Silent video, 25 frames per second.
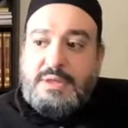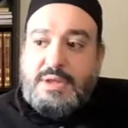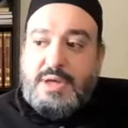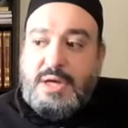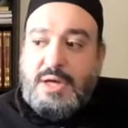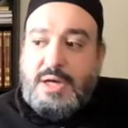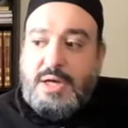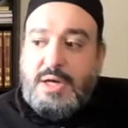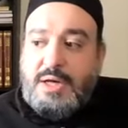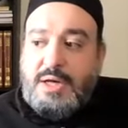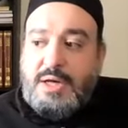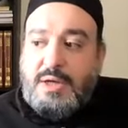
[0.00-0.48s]

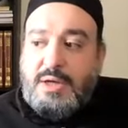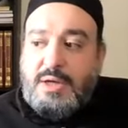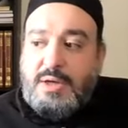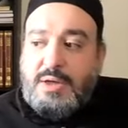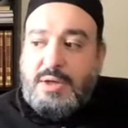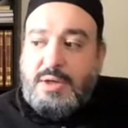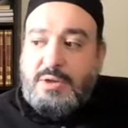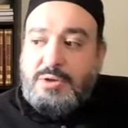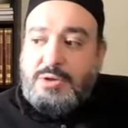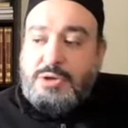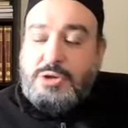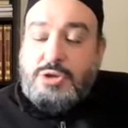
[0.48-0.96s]

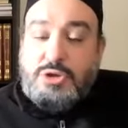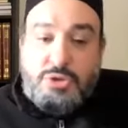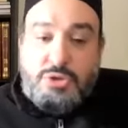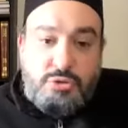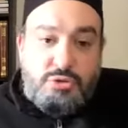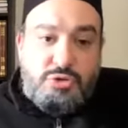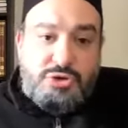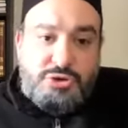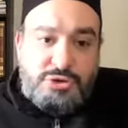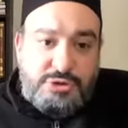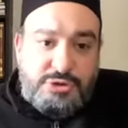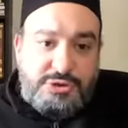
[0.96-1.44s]
uh,
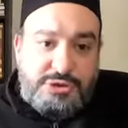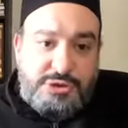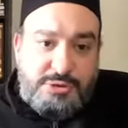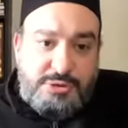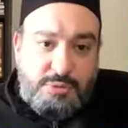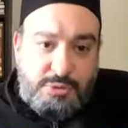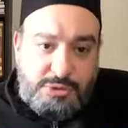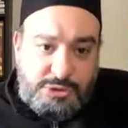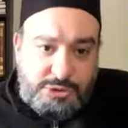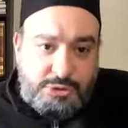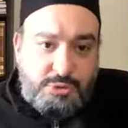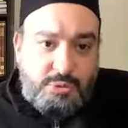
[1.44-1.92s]
usually
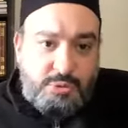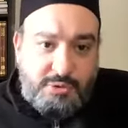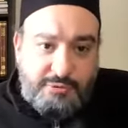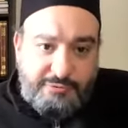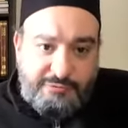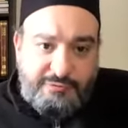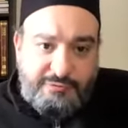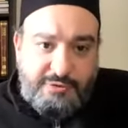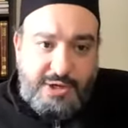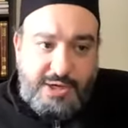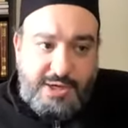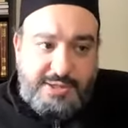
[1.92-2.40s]
what you
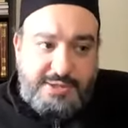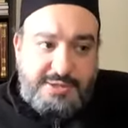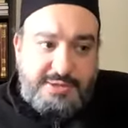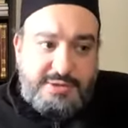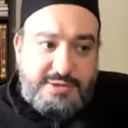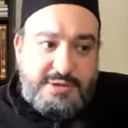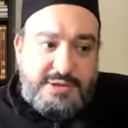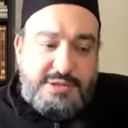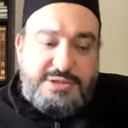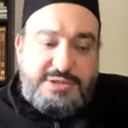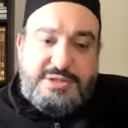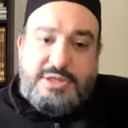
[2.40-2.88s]
will
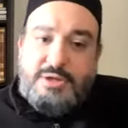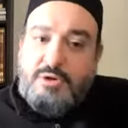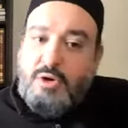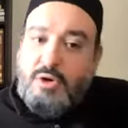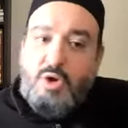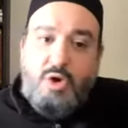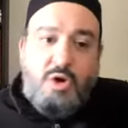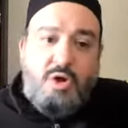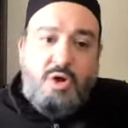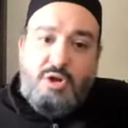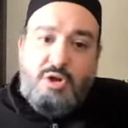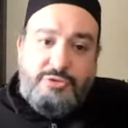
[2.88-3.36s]
find is that
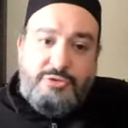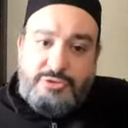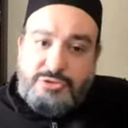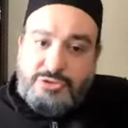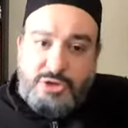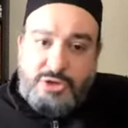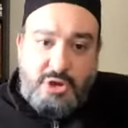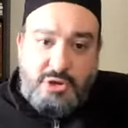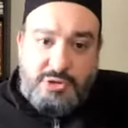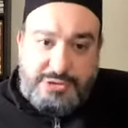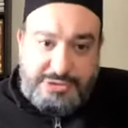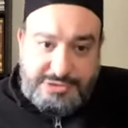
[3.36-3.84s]
all their
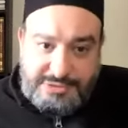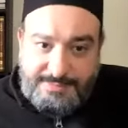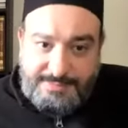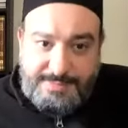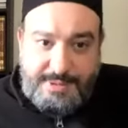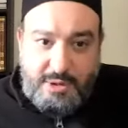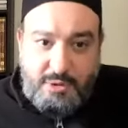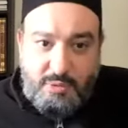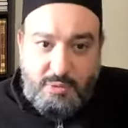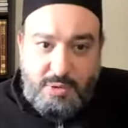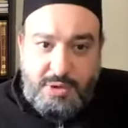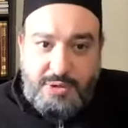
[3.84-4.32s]
talk is
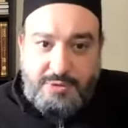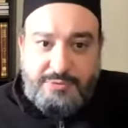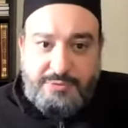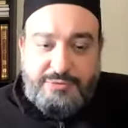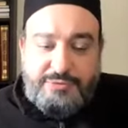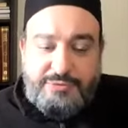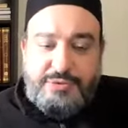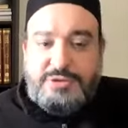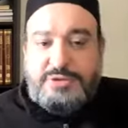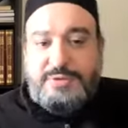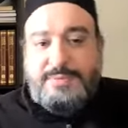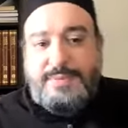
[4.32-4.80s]
about wealth.
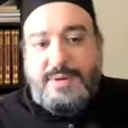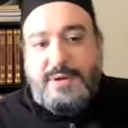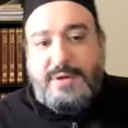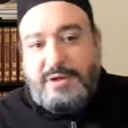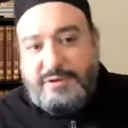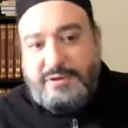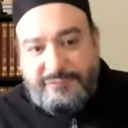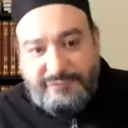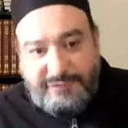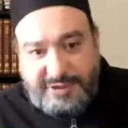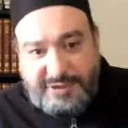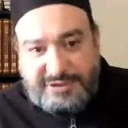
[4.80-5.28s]
It's about
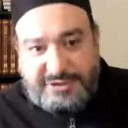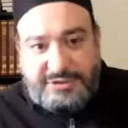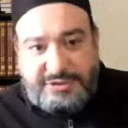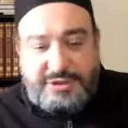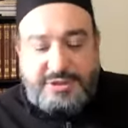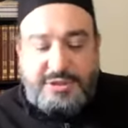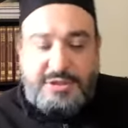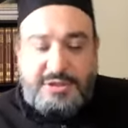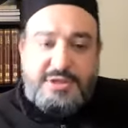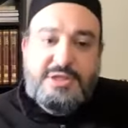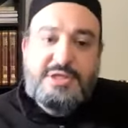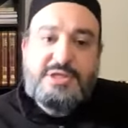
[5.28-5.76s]

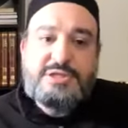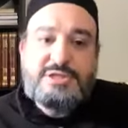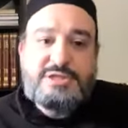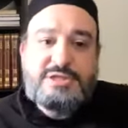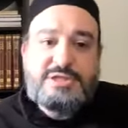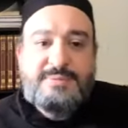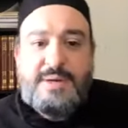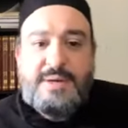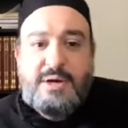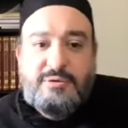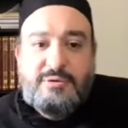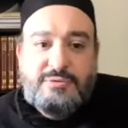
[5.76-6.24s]
investing and it's
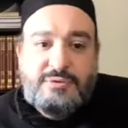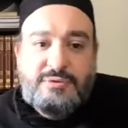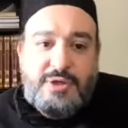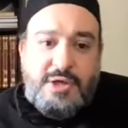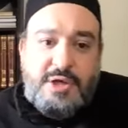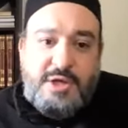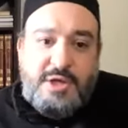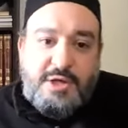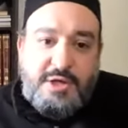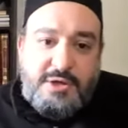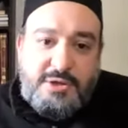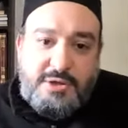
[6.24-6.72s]
about
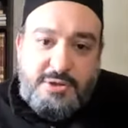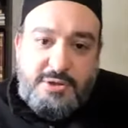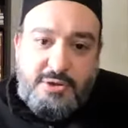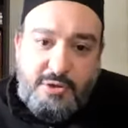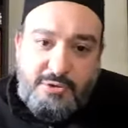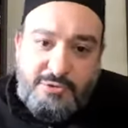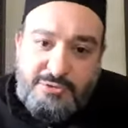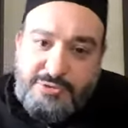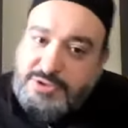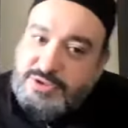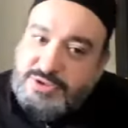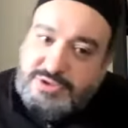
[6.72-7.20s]
you
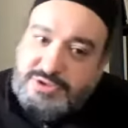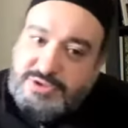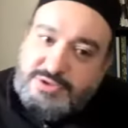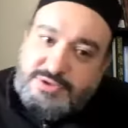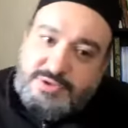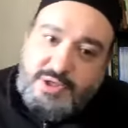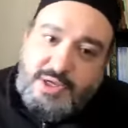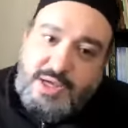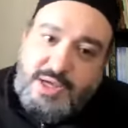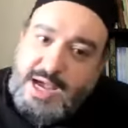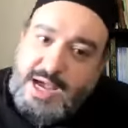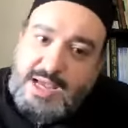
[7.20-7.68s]
know this
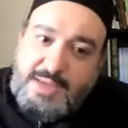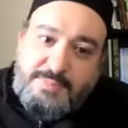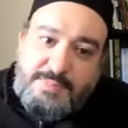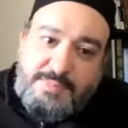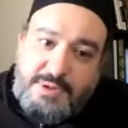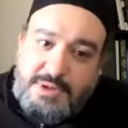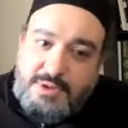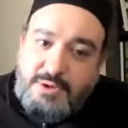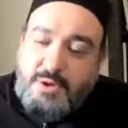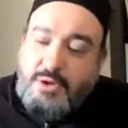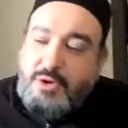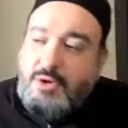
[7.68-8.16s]
uh,
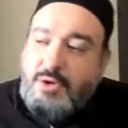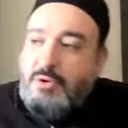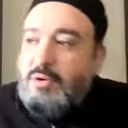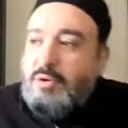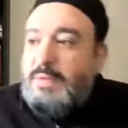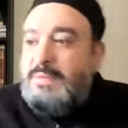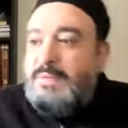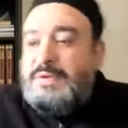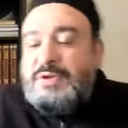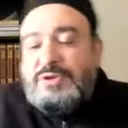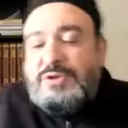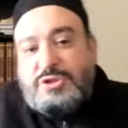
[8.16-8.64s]
IPO
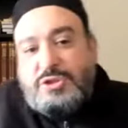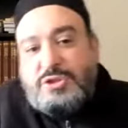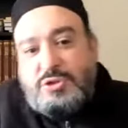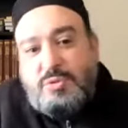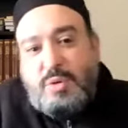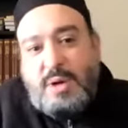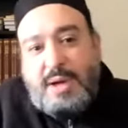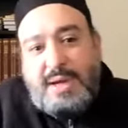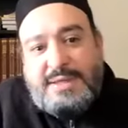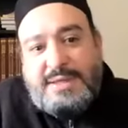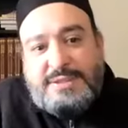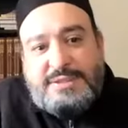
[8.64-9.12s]
and this
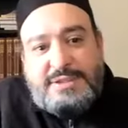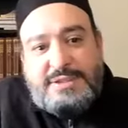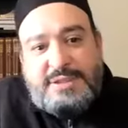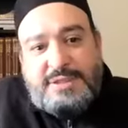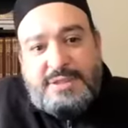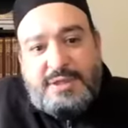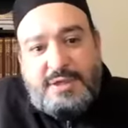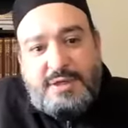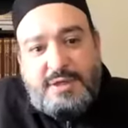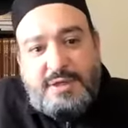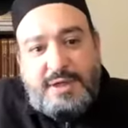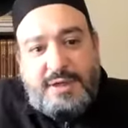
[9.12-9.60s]
new
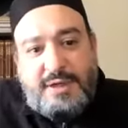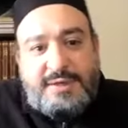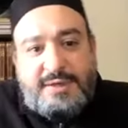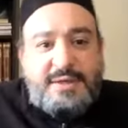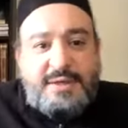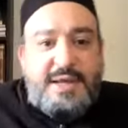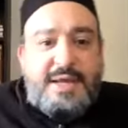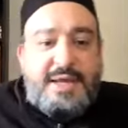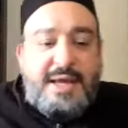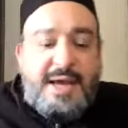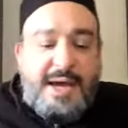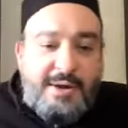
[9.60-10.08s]
idea
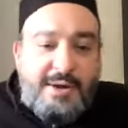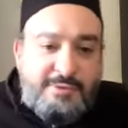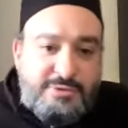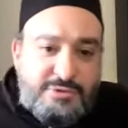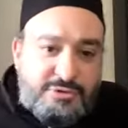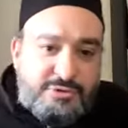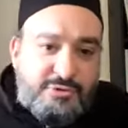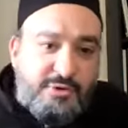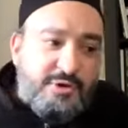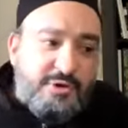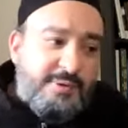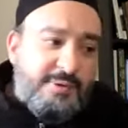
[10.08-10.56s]
and how to
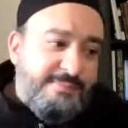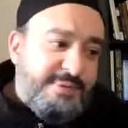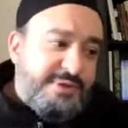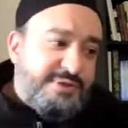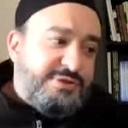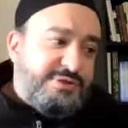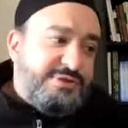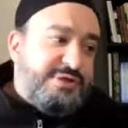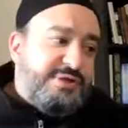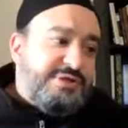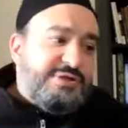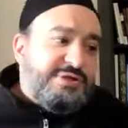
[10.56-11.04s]
start a
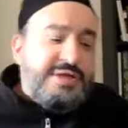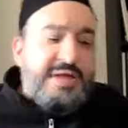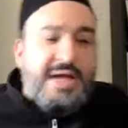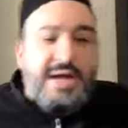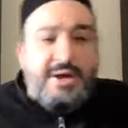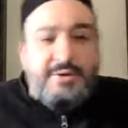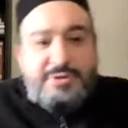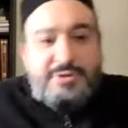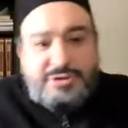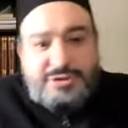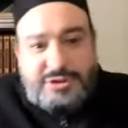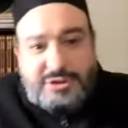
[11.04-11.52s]
business and
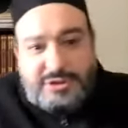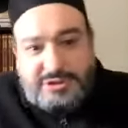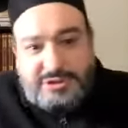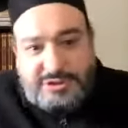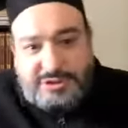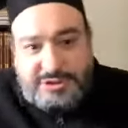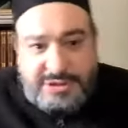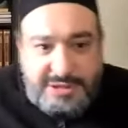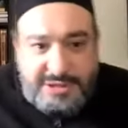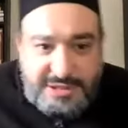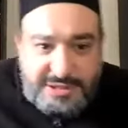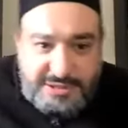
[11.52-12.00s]
how to
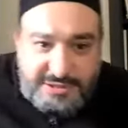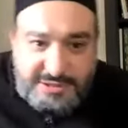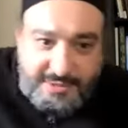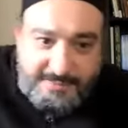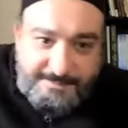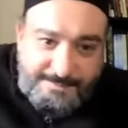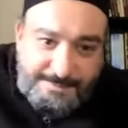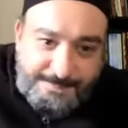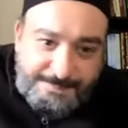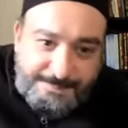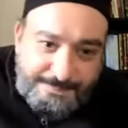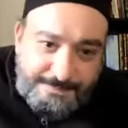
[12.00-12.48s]
succeed
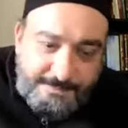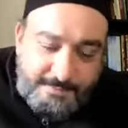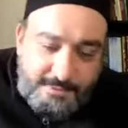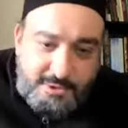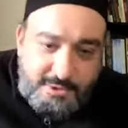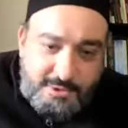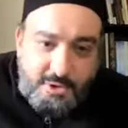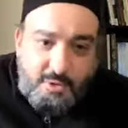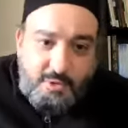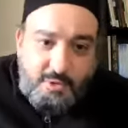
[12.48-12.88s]
and you know